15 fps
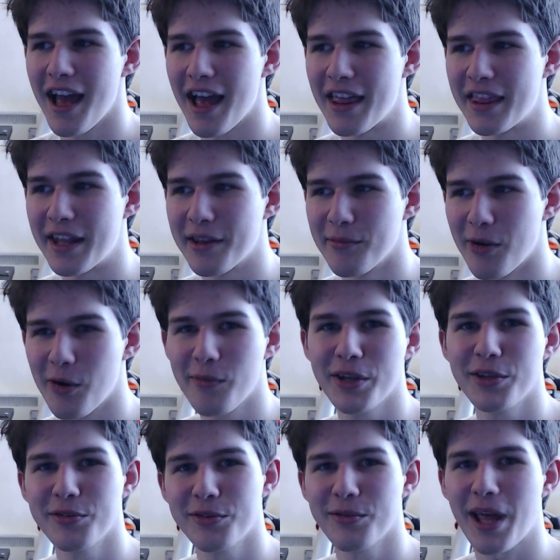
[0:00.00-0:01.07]
And then the moment
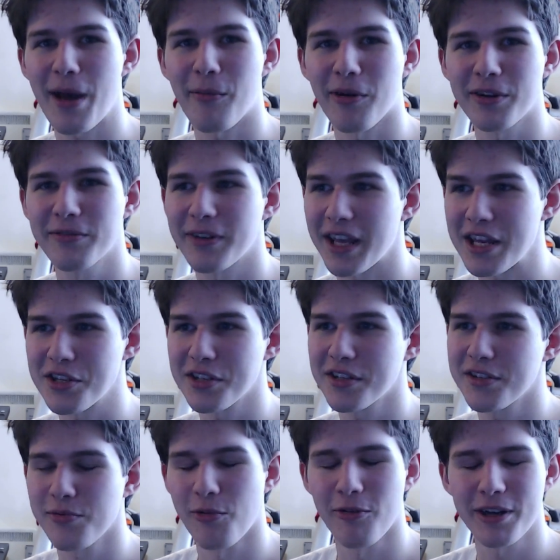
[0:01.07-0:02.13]
you do that modification,
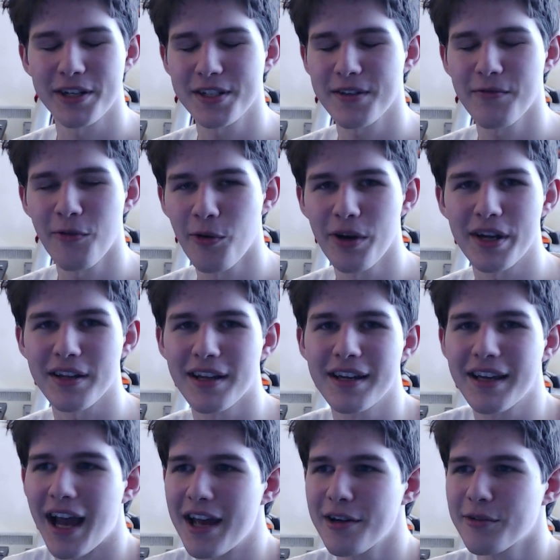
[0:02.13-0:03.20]
it's warranty void.
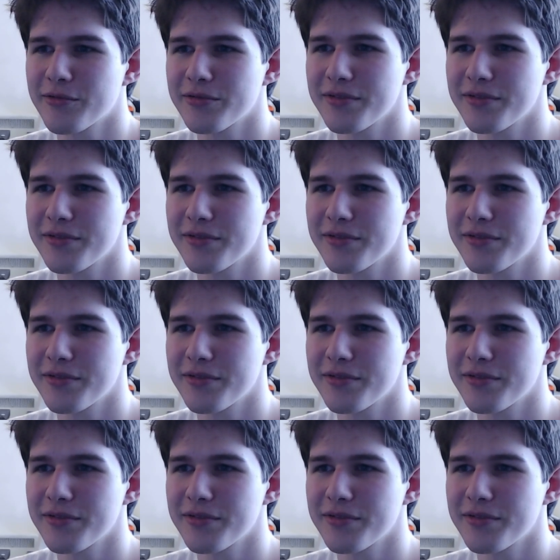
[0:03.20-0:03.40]
Like, I don't